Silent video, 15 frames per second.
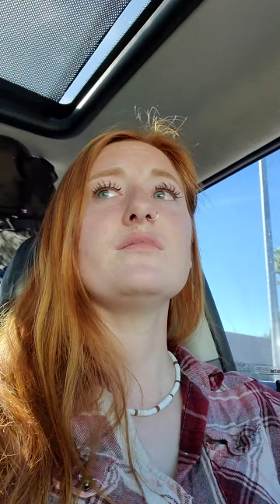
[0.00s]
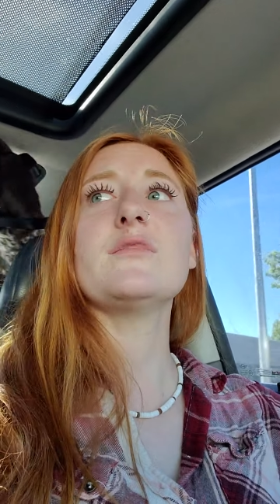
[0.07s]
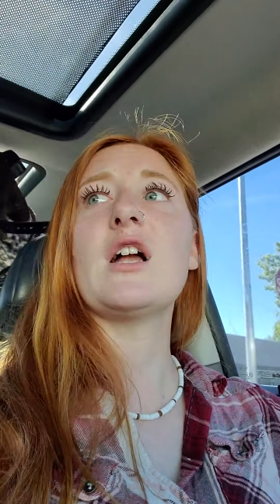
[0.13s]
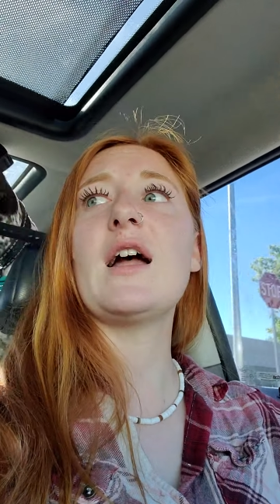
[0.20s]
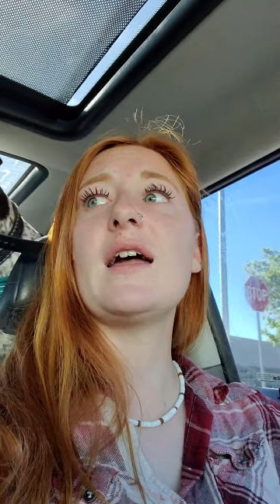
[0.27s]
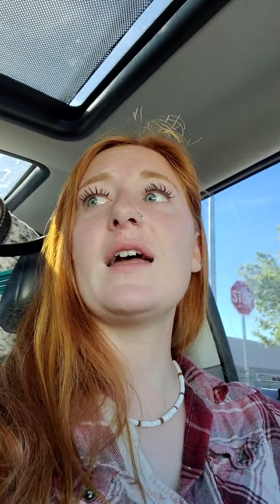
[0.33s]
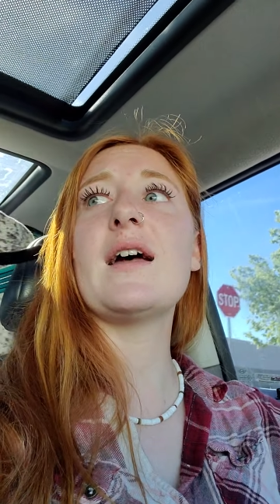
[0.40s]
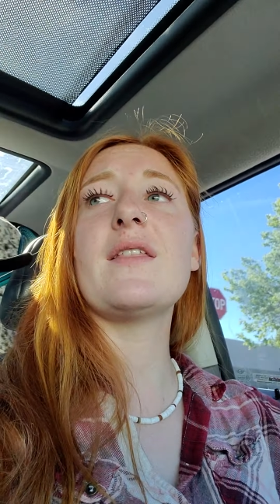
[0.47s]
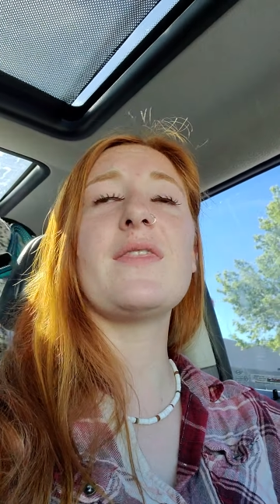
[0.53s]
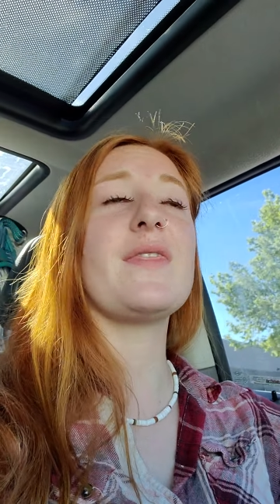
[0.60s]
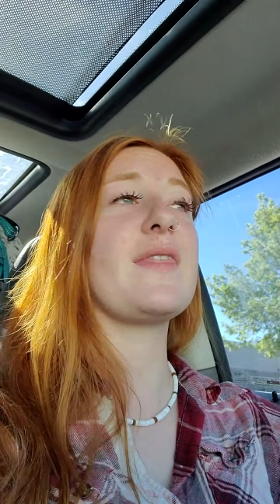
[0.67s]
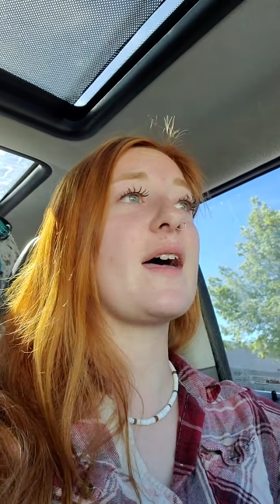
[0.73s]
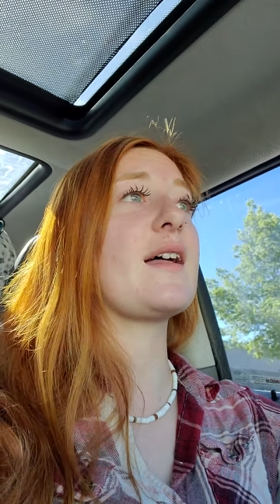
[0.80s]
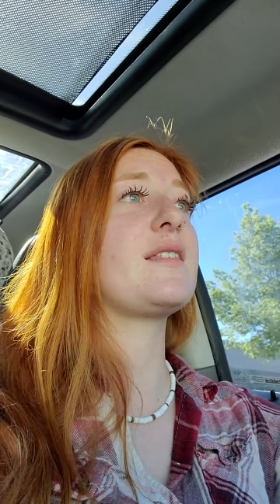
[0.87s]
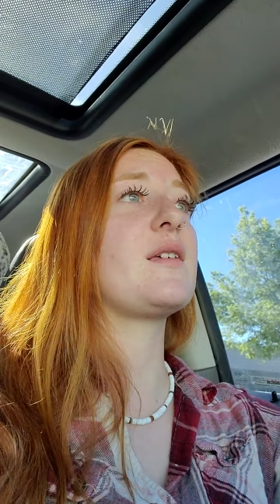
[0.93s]
And
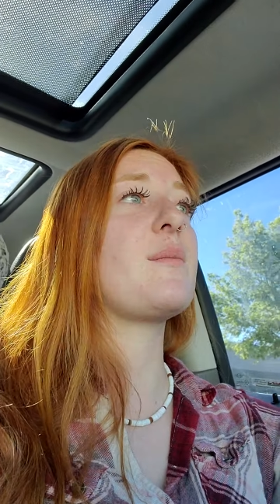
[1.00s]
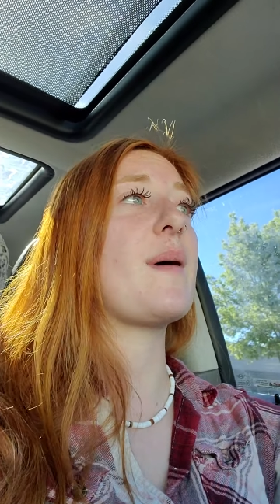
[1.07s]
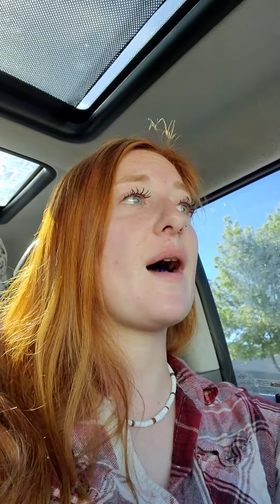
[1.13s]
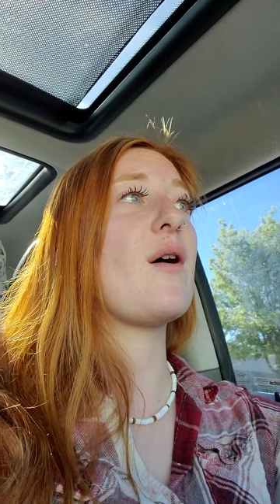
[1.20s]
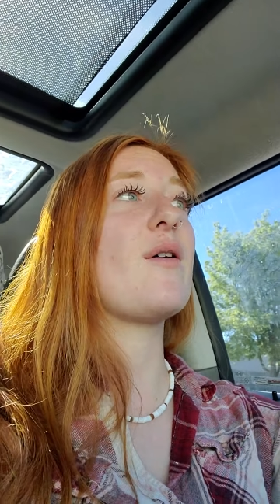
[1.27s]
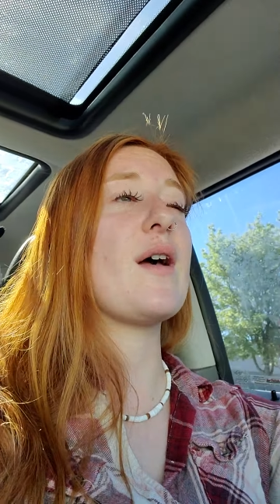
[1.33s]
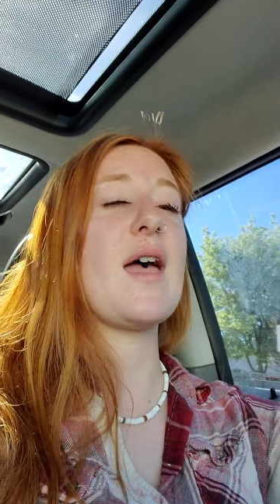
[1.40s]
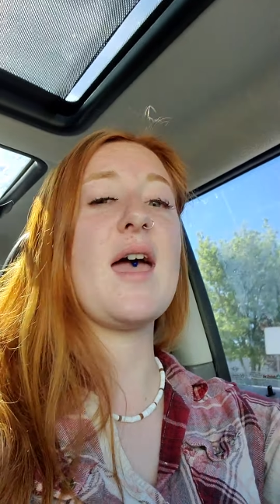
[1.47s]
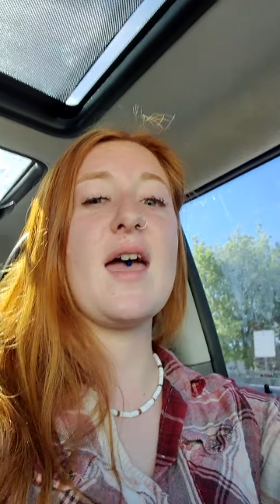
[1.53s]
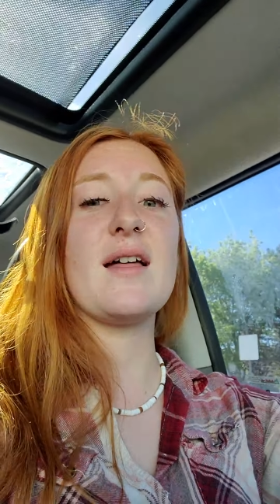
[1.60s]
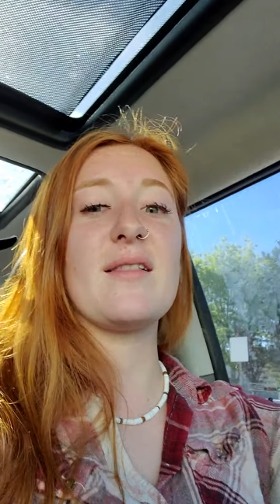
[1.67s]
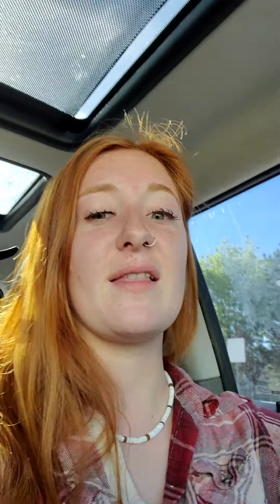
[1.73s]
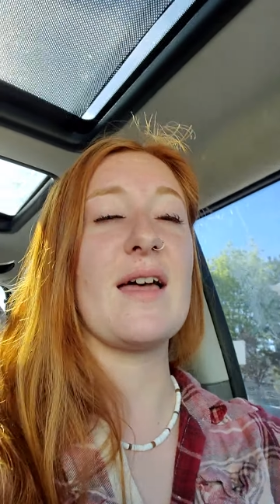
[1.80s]
that's about it.